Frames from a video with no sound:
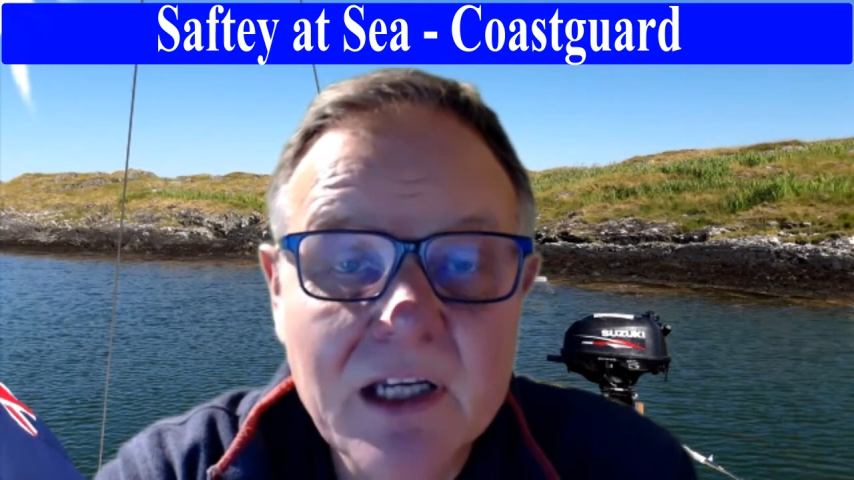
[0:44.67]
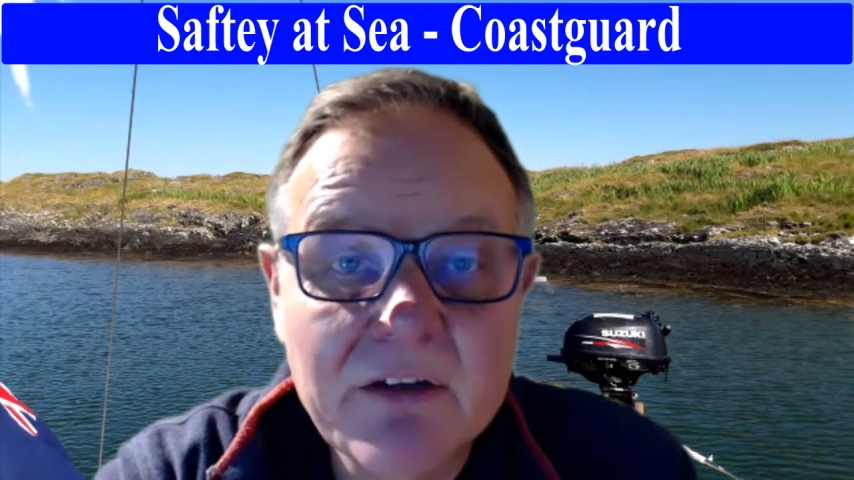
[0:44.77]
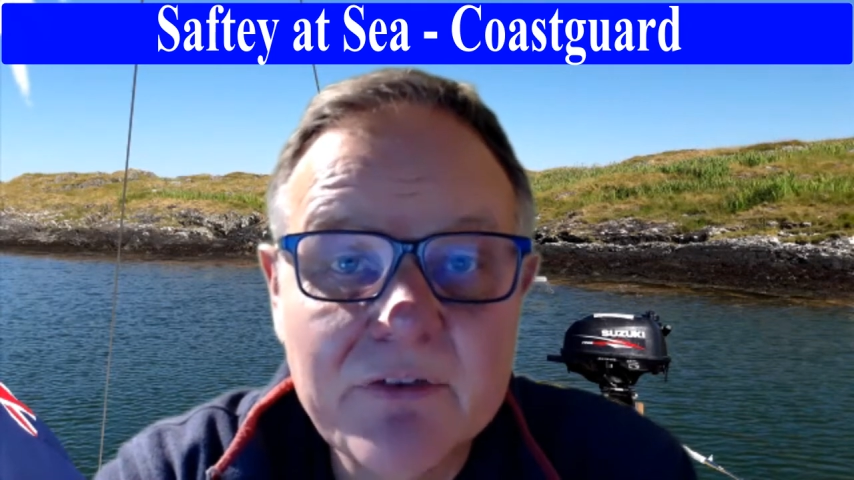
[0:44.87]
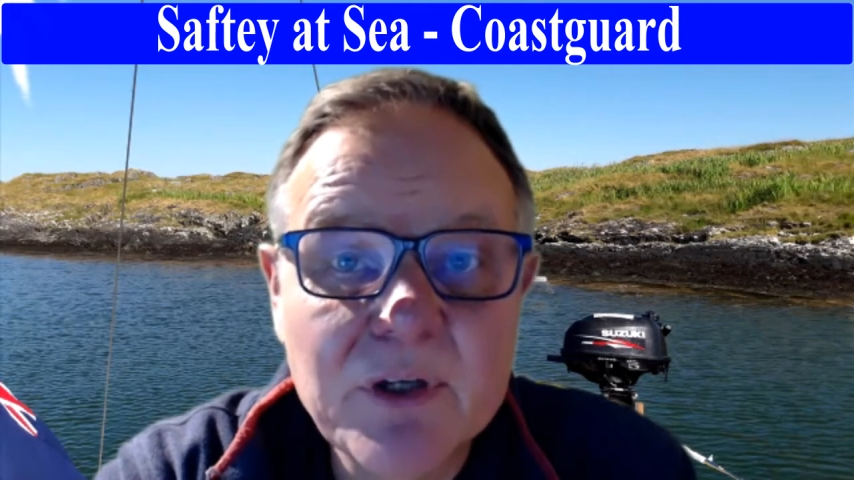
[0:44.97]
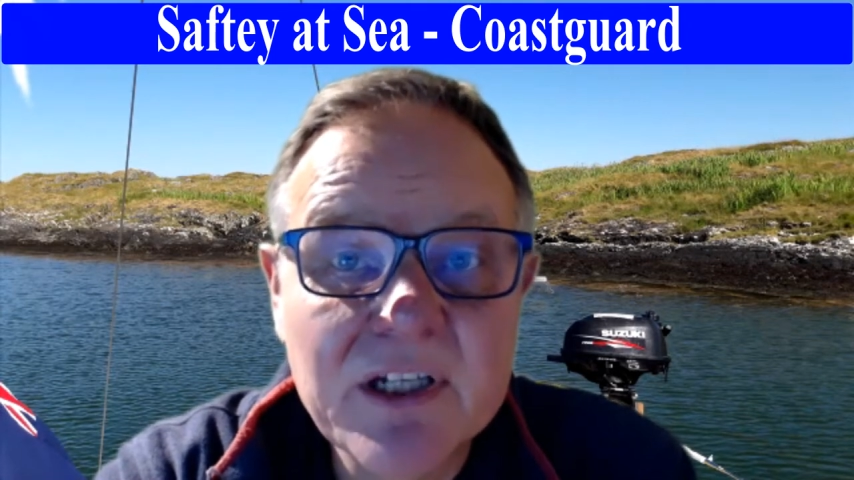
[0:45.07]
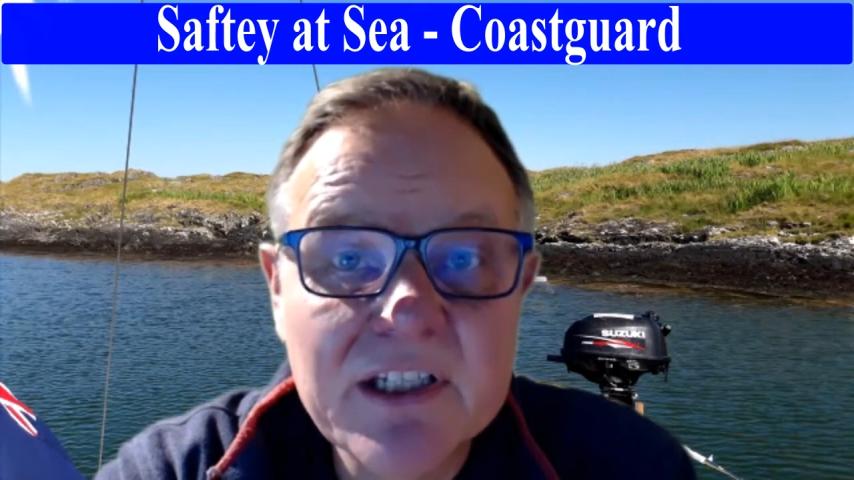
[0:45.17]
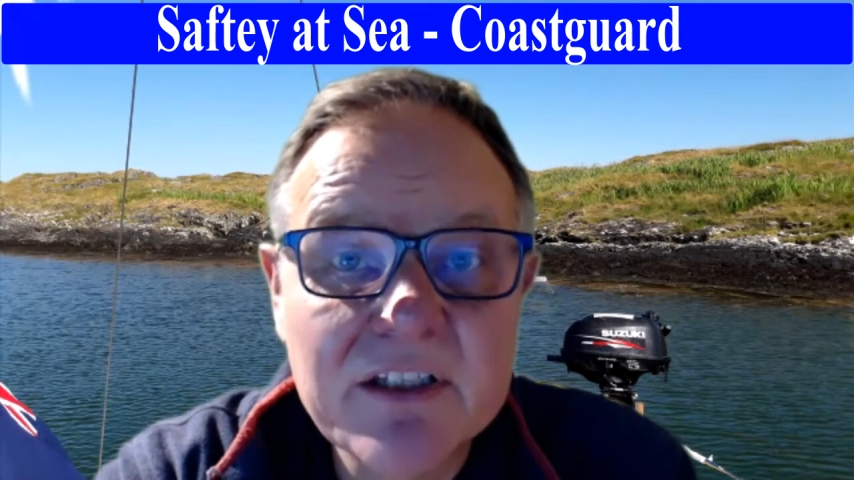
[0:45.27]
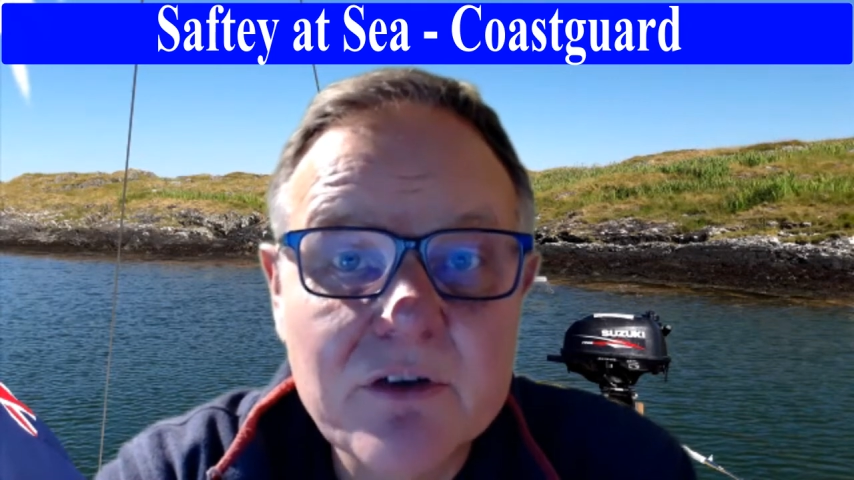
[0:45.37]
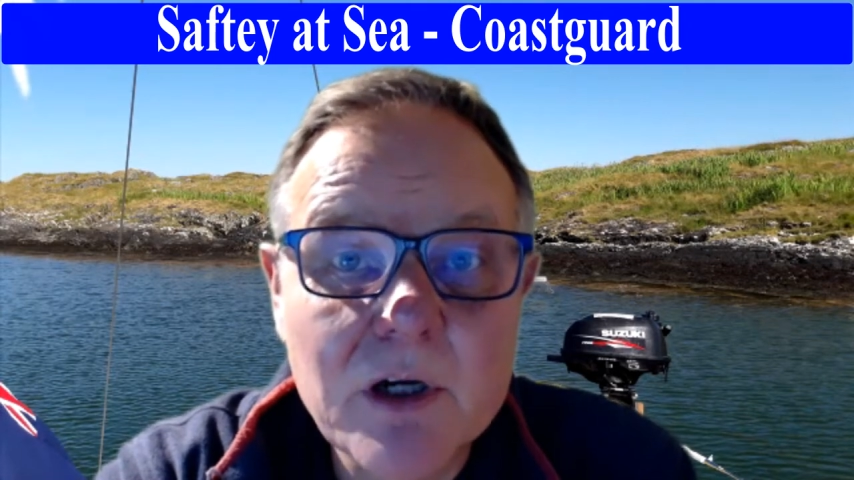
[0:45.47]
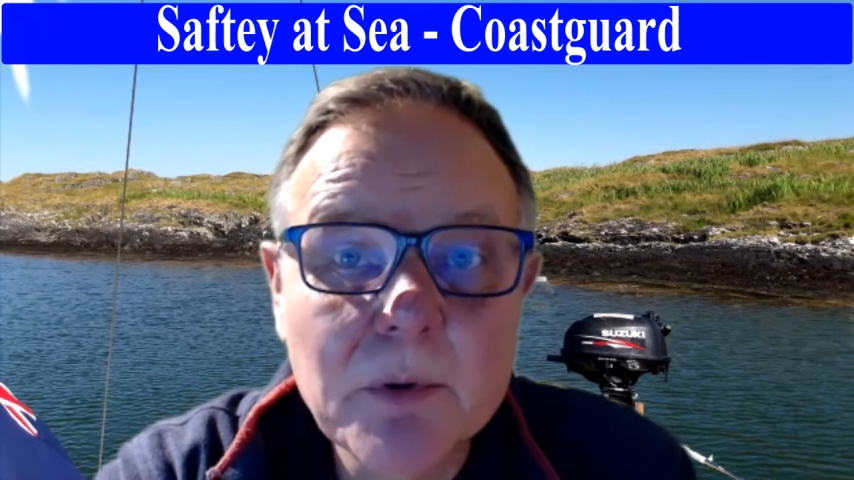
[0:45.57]
If you get
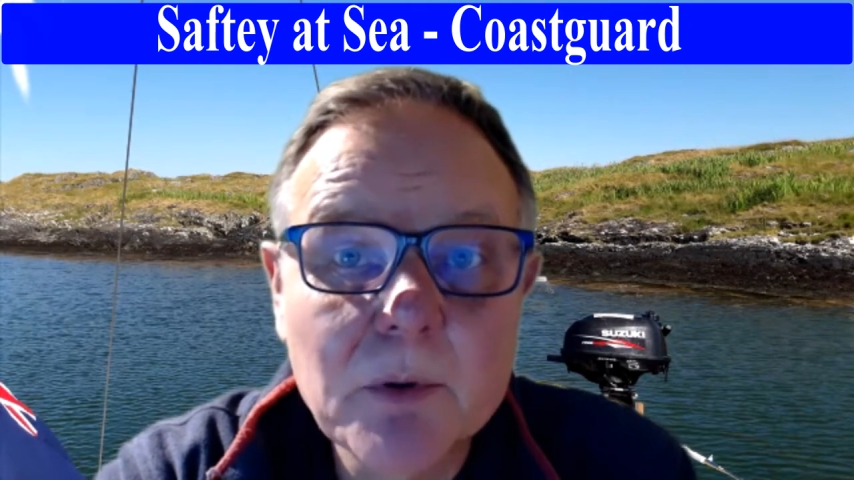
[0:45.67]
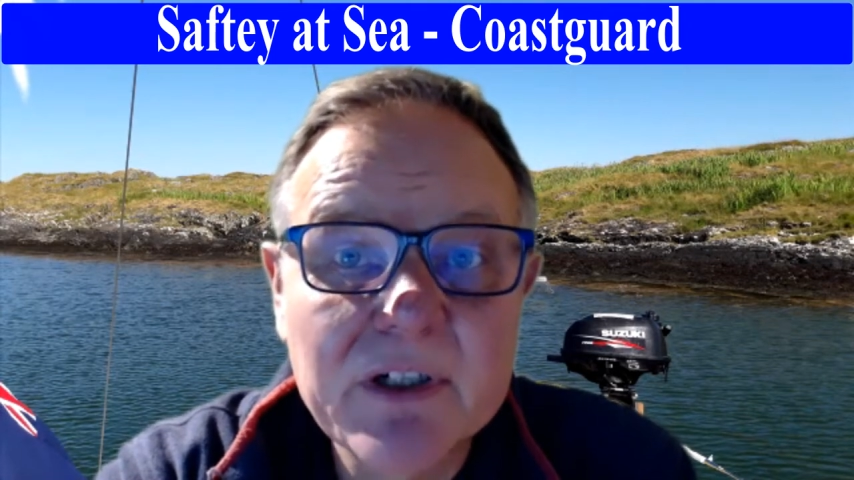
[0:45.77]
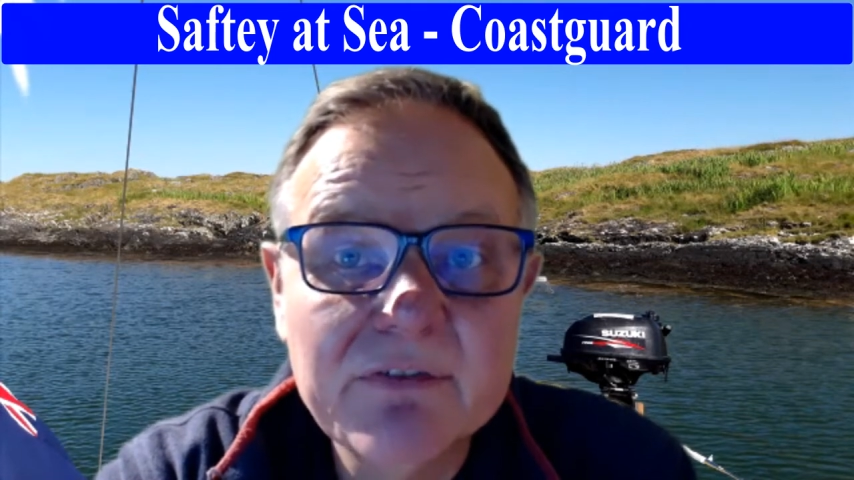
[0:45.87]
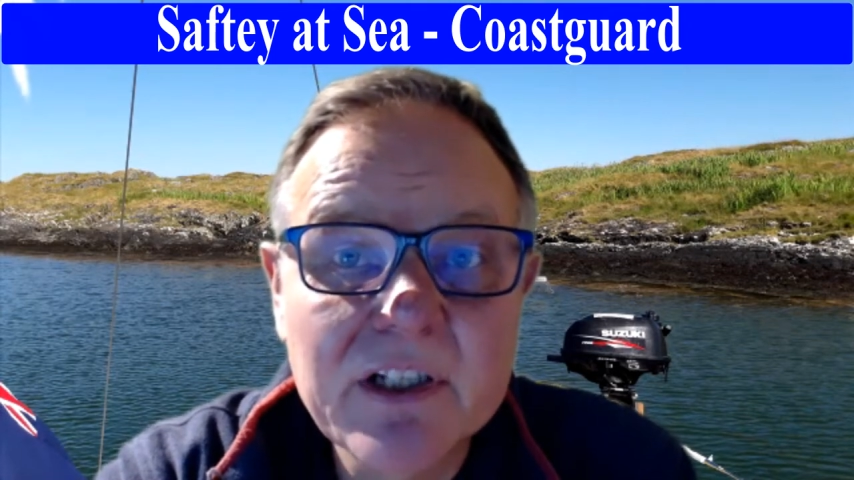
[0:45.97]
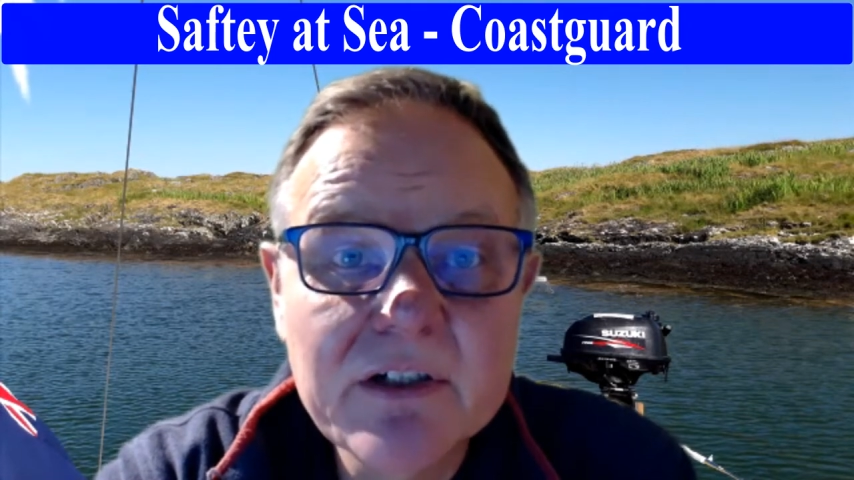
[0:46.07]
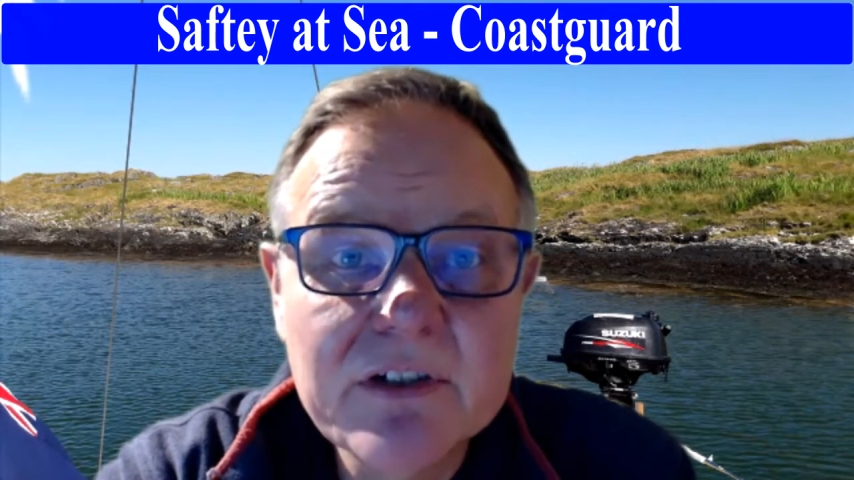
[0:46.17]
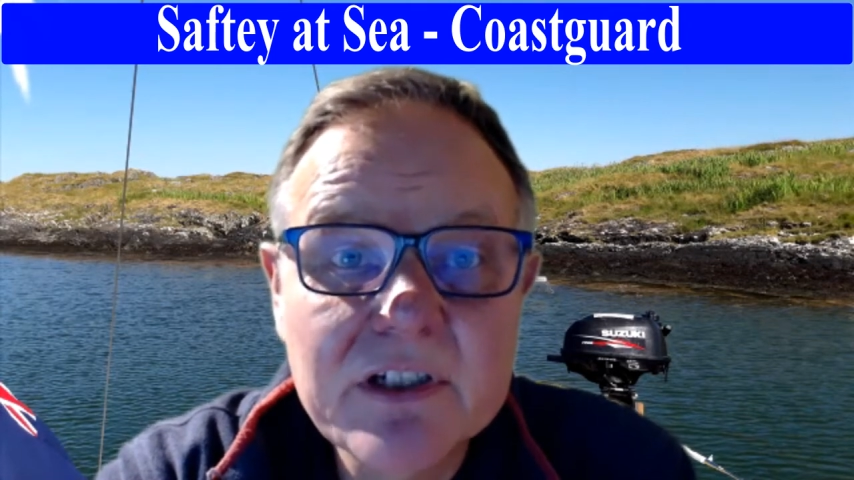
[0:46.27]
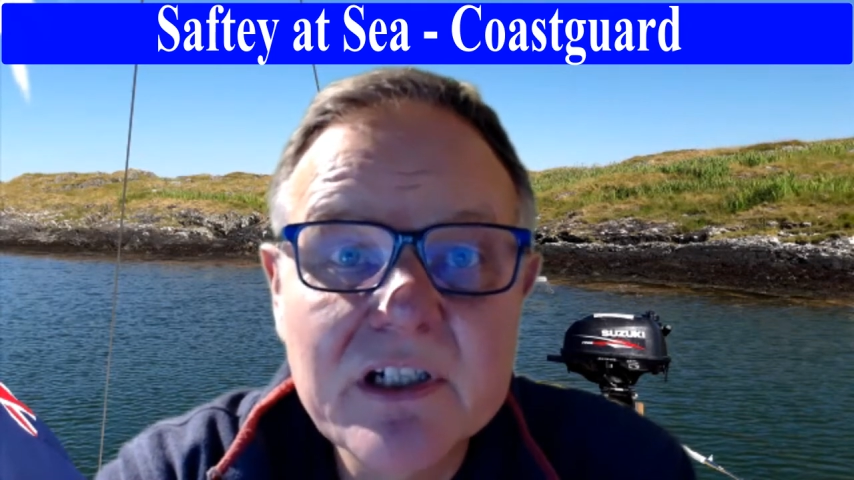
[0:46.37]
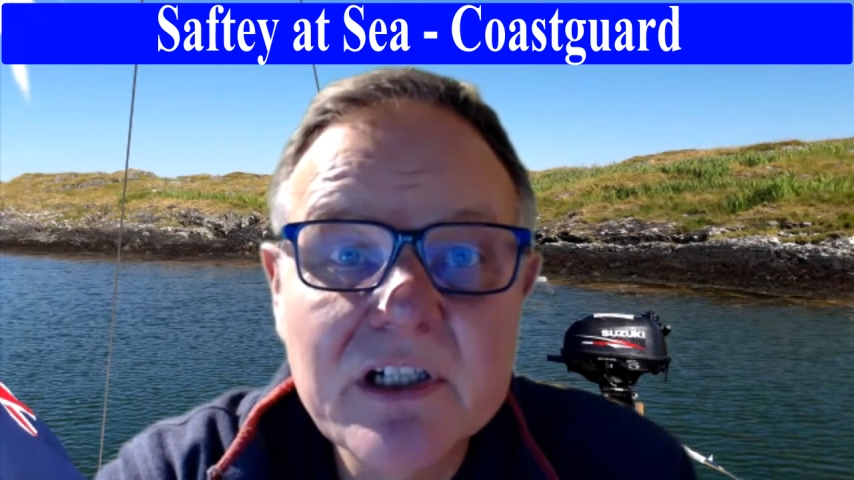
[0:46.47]
into trouble when afloat,